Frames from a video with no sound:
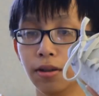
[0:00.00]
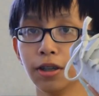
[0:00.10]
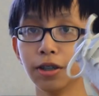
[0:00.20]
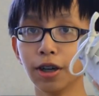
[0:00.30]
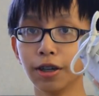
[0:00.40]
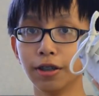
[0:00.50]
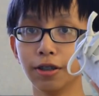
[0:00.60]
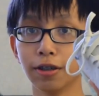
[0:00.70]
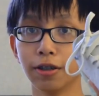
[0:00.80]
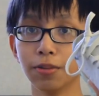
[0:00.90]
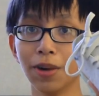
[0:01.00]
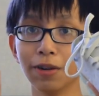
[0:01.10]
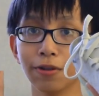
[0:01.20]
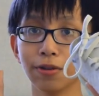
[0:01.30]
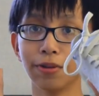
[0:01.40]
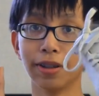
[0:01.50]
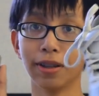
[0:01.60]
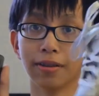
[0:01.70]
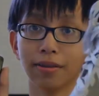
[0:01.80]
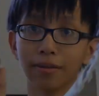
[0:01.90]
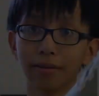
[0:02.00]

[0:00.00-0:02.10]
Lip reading: you can charge your smartphone with it.